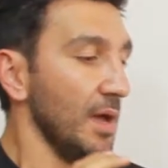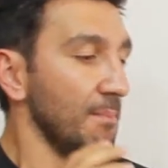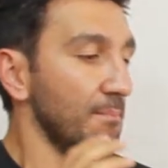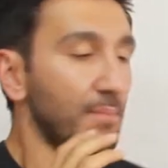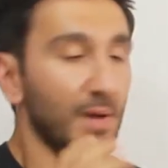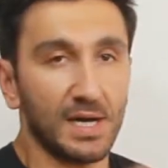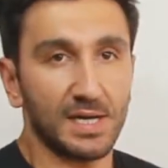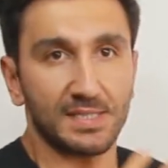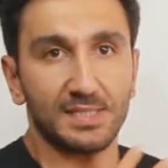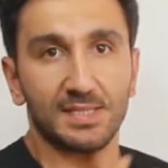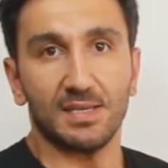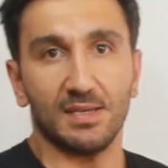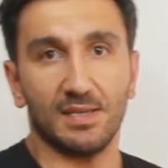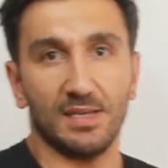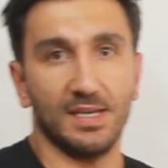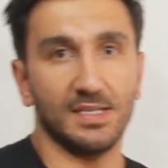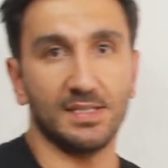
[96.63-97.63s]
But
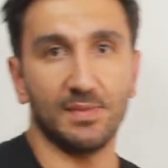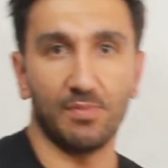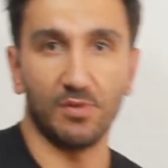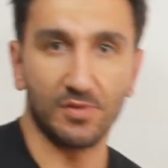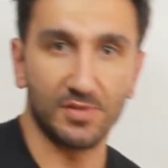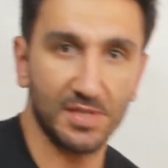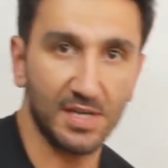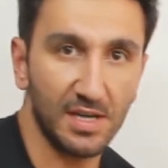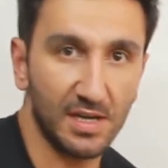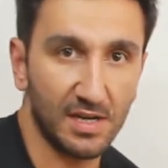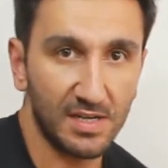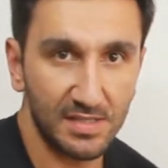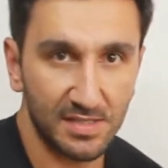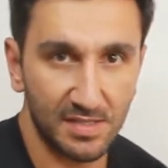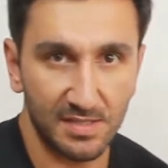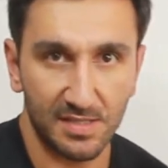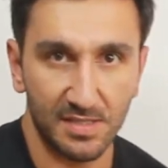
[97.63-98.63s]
as a bonsai
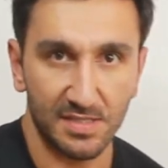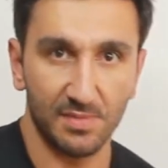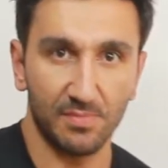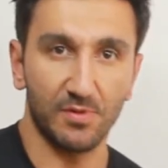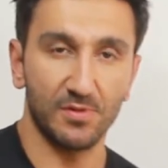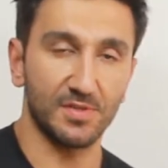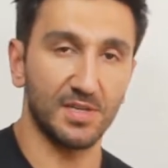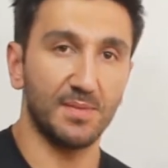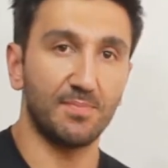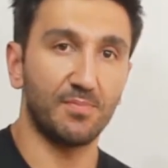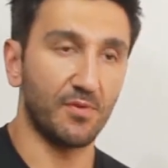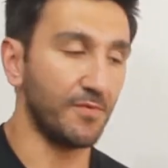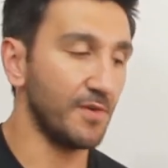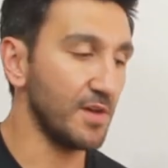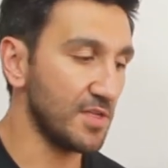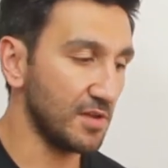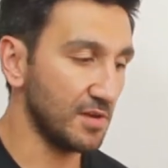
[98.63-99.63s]
artist, as a bonsai
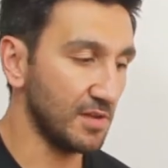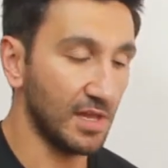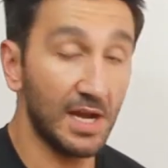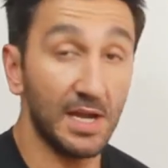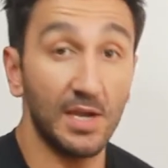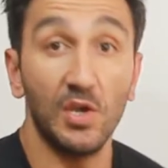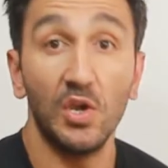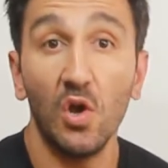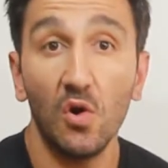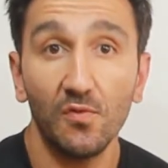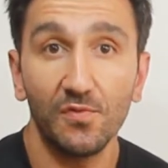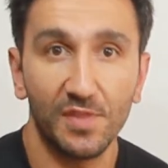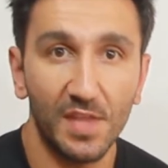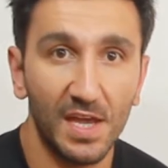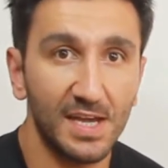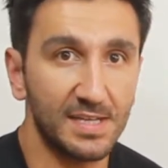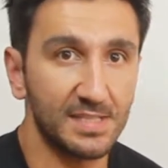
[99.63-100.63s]
professional, I know
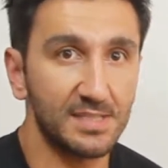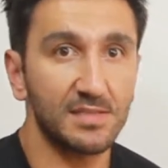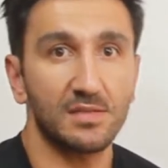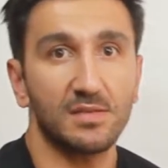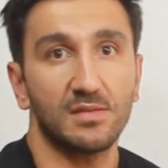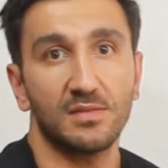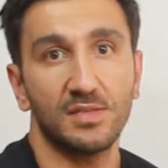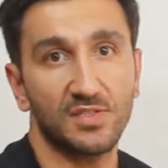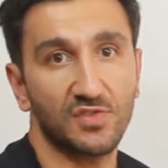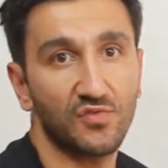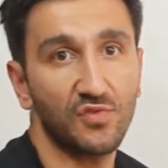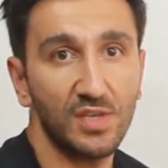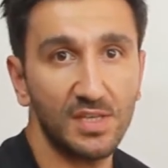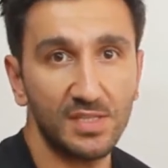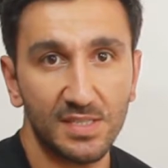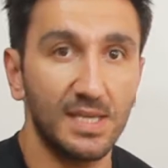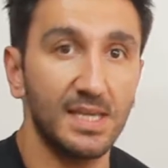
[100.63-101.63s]
that this
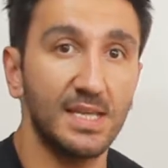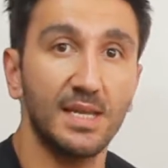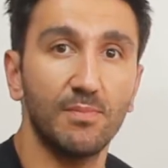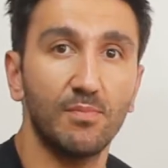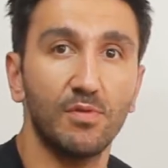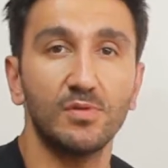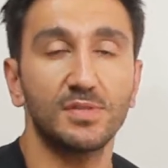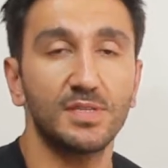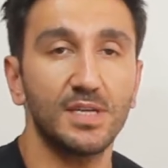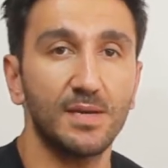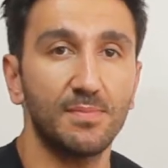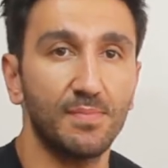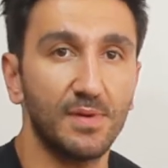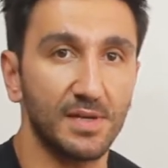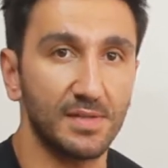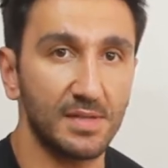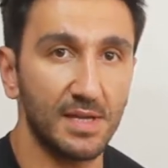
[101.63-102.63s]
tree is in a bonsai
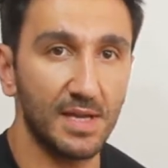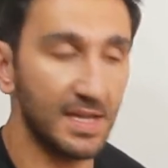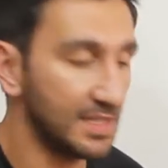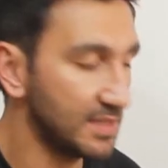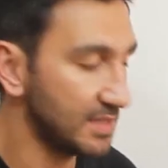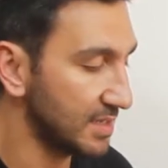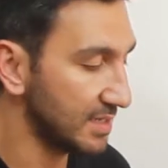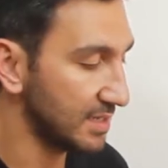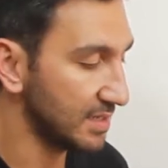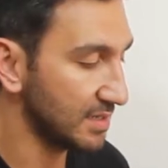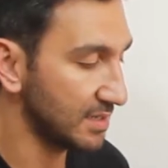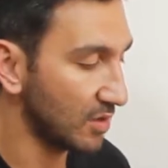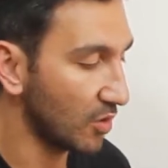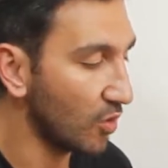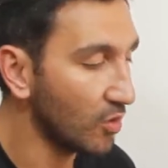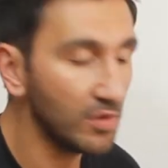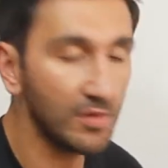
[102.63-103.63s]
pot and
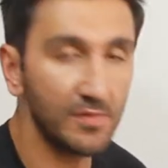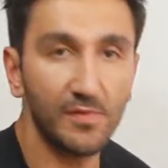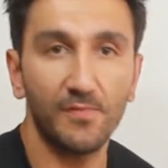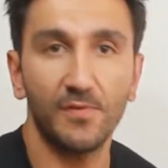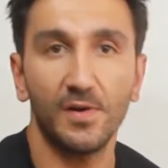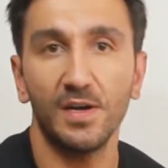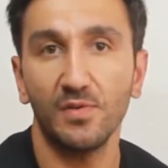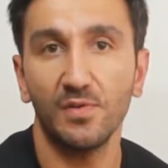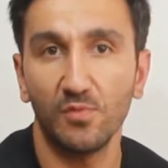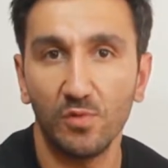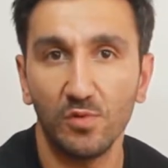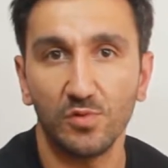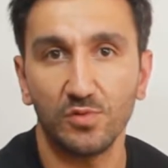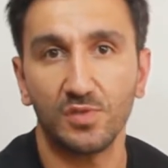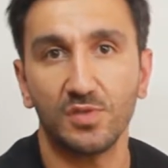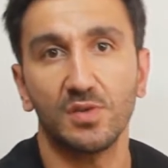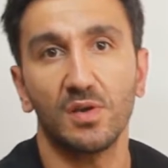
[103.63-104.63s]
all of the fine
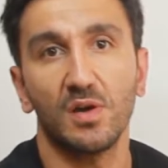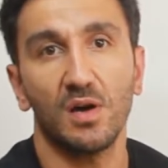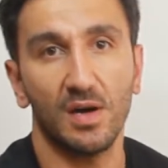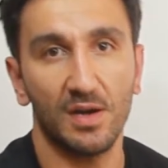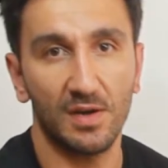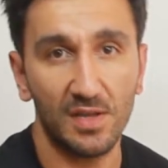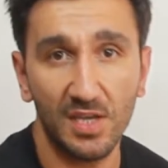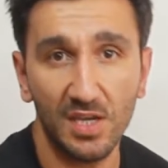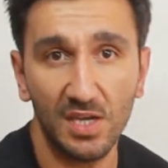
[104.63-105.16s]
roots are